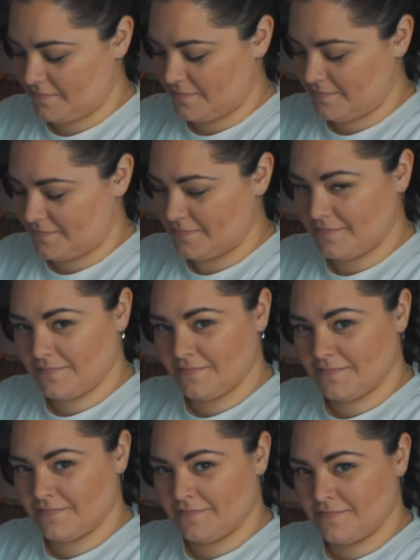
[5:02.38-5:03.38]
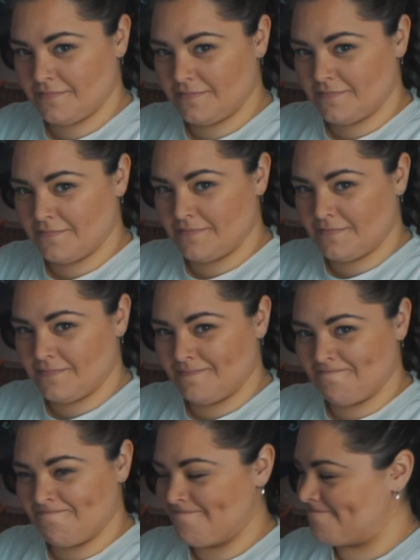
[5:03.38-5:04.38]

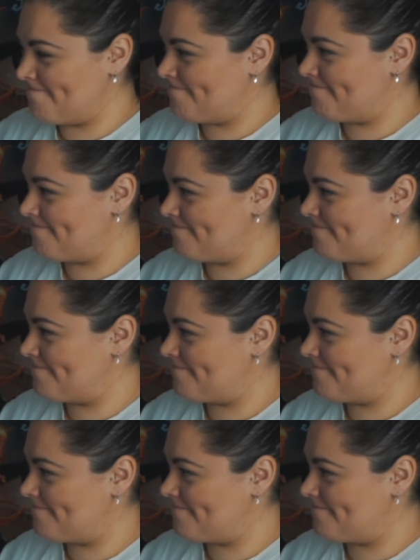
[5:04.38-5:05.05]
[no speech]